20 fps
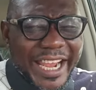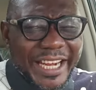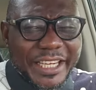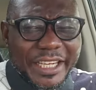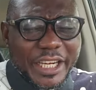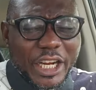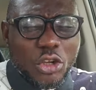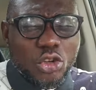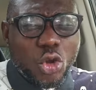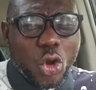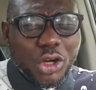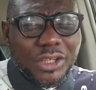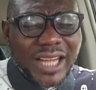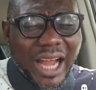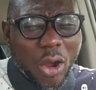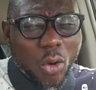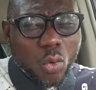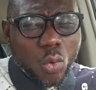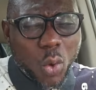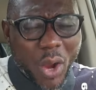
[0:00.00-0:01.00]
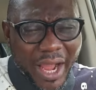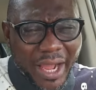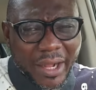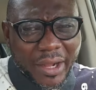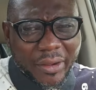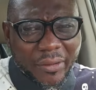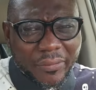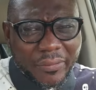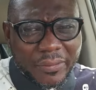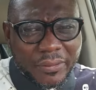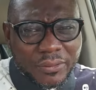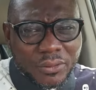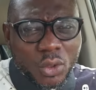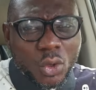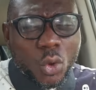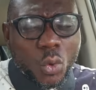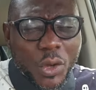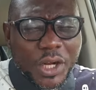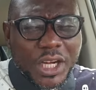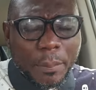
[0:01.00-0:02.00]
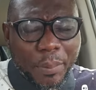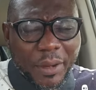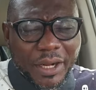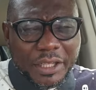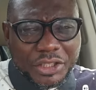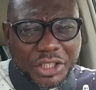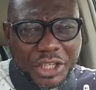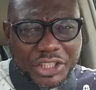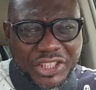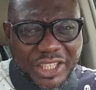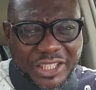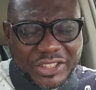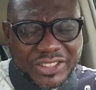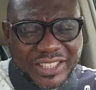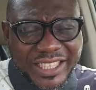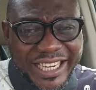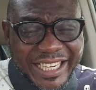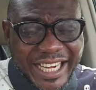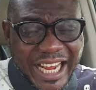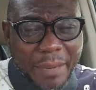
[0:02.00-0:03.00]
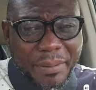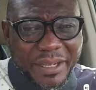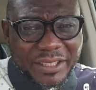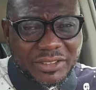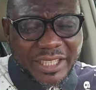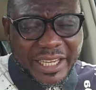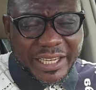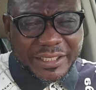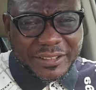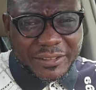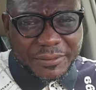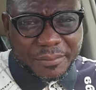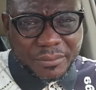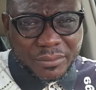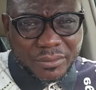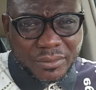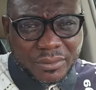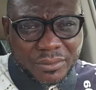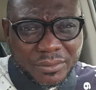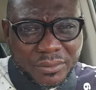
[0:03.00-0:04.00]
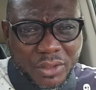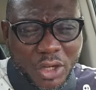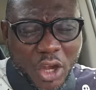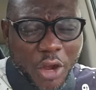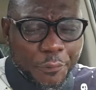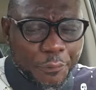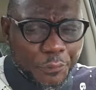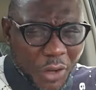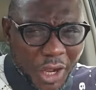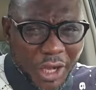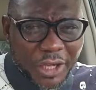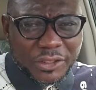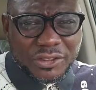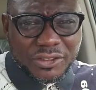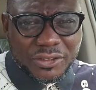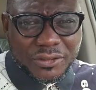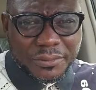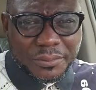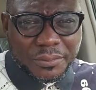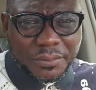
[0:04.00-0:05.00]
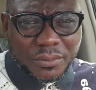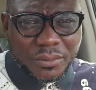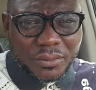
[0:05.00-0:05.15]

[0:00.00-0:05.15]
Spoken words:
it didn't go down well with the politicians in Abia State. Of course,